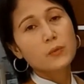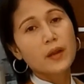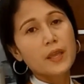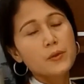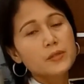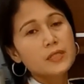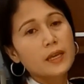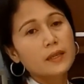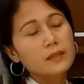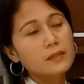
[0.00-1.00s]

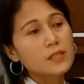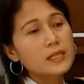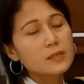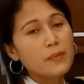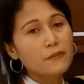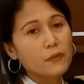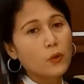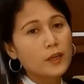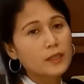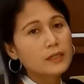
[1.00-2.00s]
using just
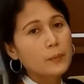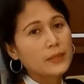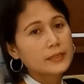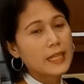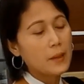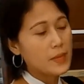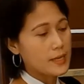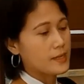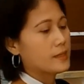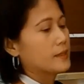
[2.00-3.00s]
before the pandemic.
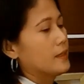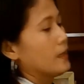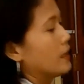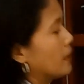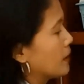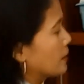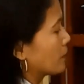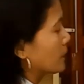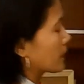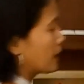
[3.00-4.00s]

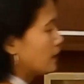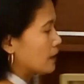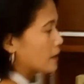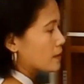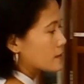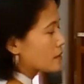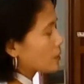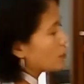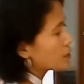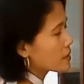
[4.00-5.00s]
Okay, let's
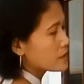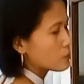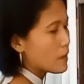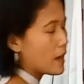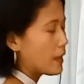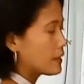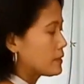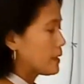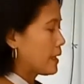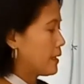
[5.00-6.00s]
close this one
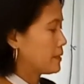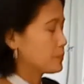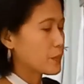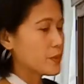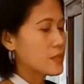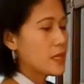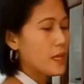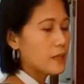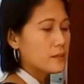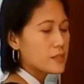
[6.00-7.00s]
and
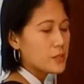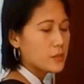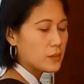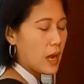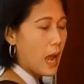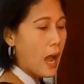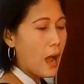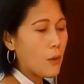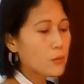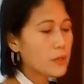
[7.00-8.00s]
proceed to
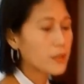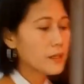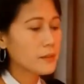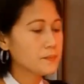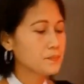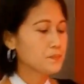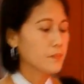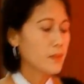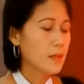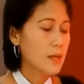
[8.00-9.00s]
our
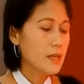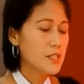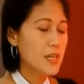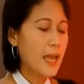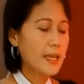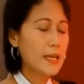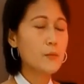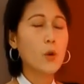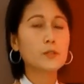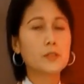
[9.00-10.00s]
shaking
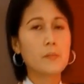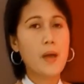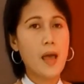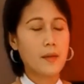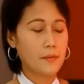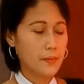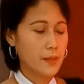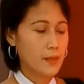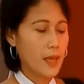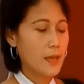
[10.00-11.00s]
water bath.
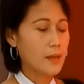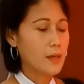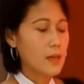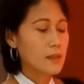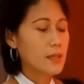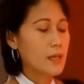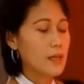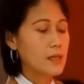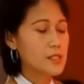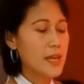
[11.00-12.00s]
Okay,
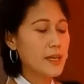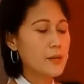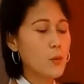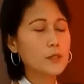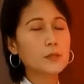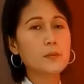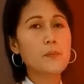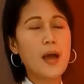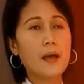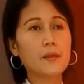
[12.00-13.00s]
the shaking water
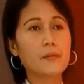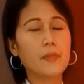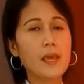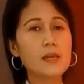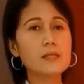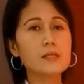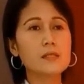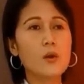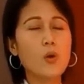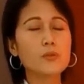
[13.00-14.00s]
bath is
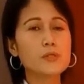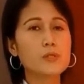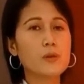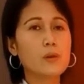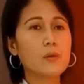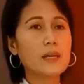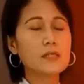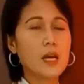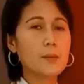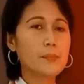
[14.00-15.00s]
also a
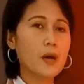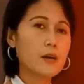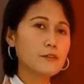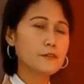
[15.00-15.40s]
type of